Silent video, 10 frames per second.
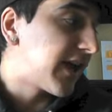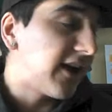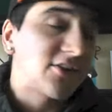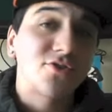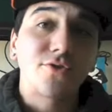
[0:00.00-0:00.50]

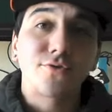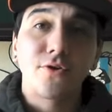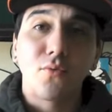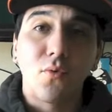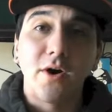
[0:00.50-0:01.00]
Chaos
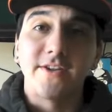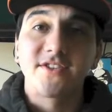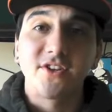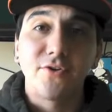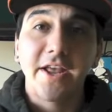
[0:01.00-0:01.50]
Sorcerer to
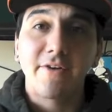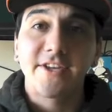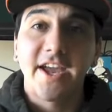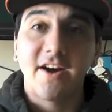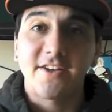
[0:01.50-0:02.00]
1, slow
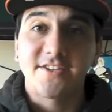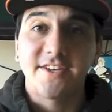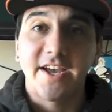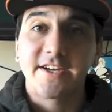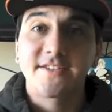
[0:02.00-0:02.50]
down Chaos
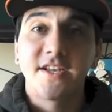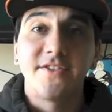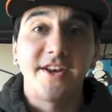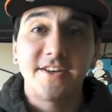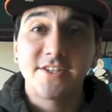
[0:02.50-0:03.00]
decks.
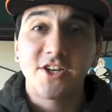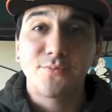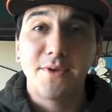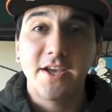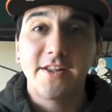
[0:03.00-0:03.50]
They didn't
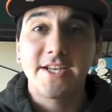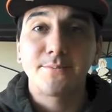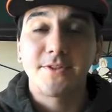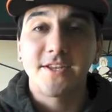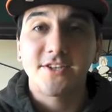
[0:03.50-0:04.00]
touch
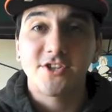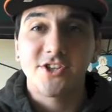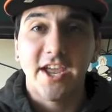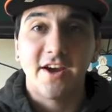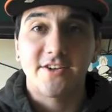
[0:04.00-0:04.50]
BLS, but they
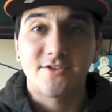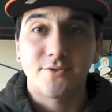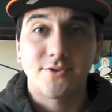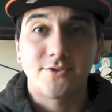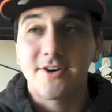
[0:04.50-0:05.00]
touched Chaos
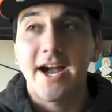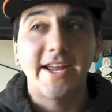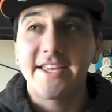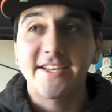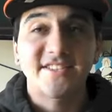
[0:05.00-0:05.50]
Sorcerer.
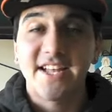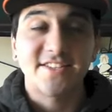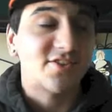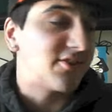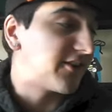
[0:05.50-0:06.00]
I guess
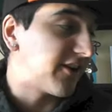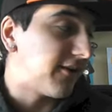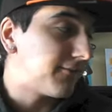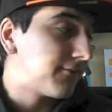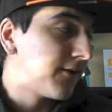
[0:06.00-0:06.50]
that's good
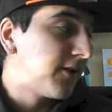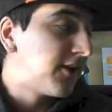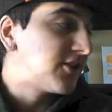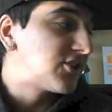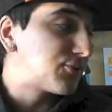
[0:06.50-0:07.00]
enough.
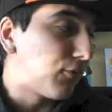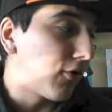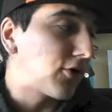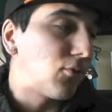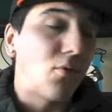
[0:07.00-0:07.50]

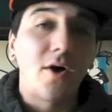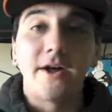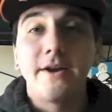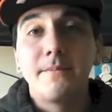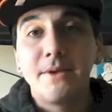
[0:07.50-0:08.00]
Spore to
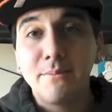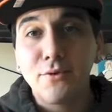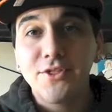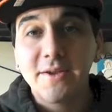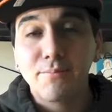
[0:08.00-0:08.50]
1,
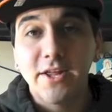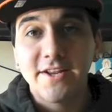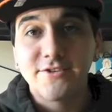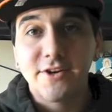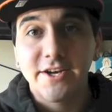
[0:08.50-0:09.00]
people think
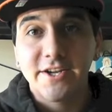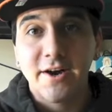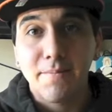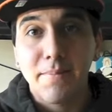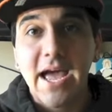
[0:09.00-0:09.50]
plants are going to
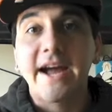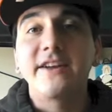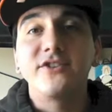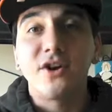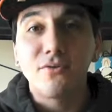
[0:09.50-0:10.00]
come
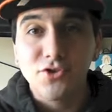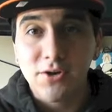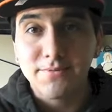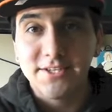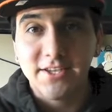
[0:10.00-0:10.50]
back. Don't
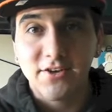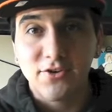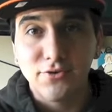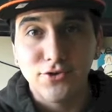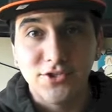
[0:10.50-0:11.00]
jump to
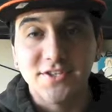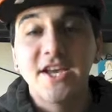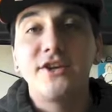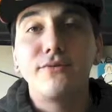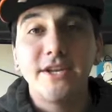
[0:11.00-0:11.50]
conclusions.
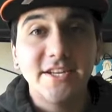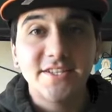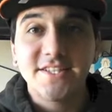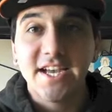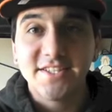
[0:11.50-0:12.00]
You need
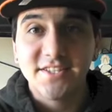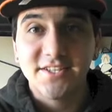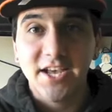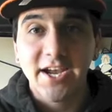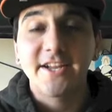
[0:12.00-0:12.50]
to test
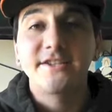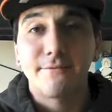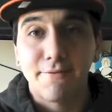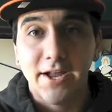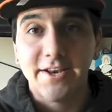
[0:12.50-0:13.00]
the deck
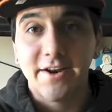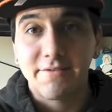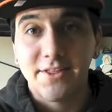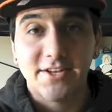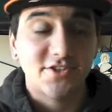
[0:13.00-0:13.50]
to find out
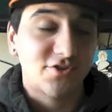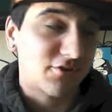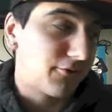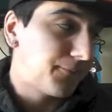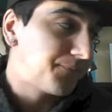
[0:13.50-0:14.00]
if that's
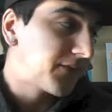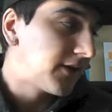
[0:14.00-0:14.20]
true.